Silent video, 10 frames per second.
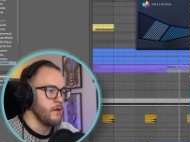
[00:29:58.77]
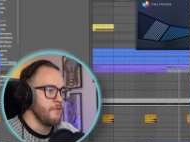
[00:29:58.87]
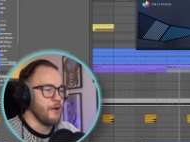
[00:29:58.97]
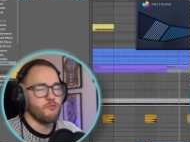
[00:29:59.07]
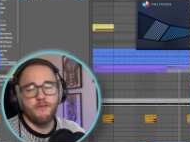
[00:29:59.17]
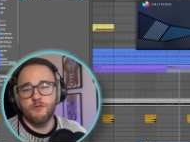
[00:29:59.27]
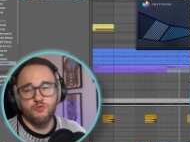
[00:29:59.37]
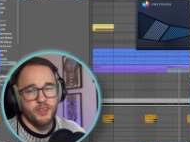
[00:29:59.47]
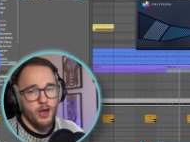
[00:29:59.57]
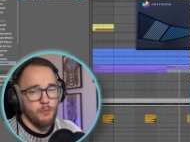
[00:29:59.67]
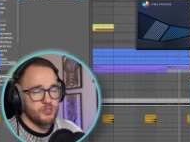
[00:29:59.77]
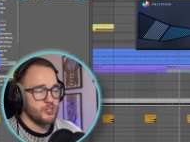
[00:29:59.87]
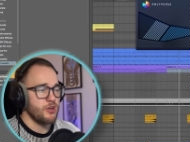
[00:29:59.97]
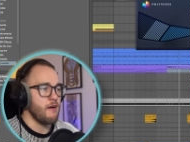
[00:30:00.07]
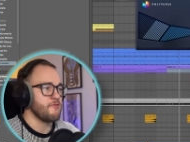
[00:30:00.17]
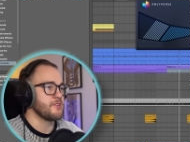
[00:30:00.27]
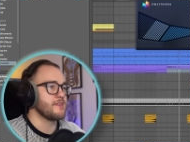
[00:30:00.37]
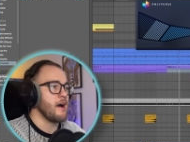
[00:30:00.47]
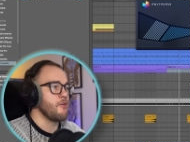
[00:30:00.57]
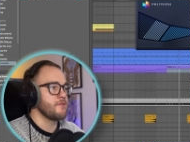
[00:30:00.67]
That reverb really helps to soften the
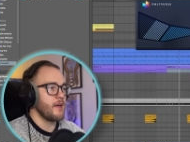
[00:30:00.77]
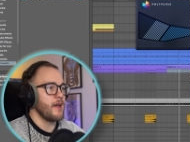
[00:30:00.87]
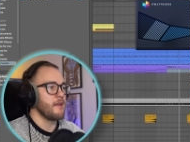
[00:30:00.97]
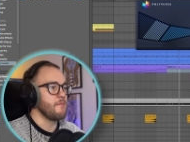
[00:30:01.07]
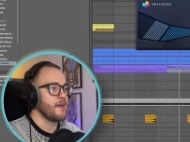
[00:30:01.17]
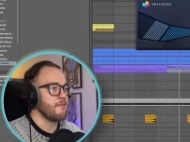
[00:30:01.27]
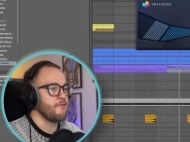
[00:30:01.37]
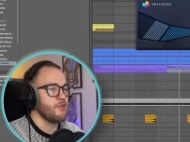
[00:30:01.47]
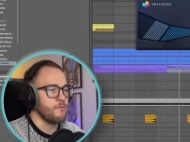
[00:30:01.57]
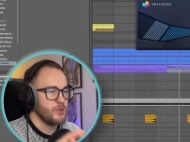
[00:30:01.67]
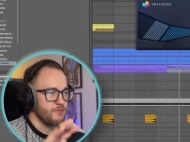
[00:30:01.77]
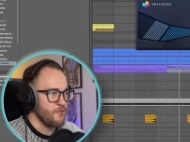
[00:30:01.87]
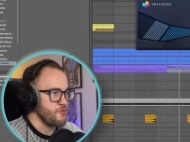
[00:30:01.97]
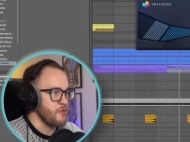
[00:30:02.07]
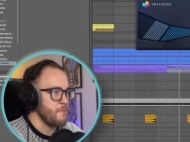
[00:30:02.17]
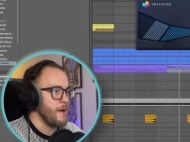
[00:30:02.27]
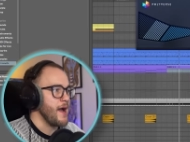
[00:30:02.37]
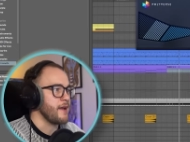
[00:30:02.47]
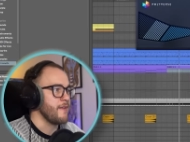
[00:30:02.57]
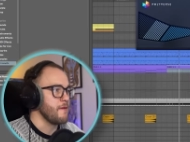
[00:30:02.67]
sound and make it feel much further in the
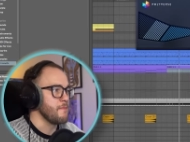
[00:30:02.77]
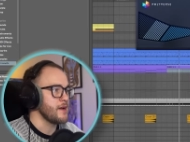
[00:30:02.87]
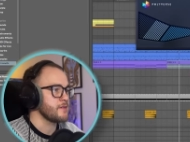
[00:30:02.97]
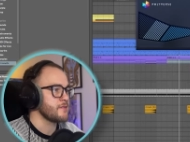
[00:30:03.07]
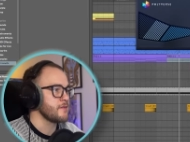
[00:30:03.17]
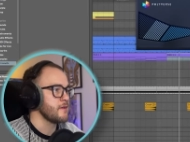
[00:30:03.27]
back in the mix.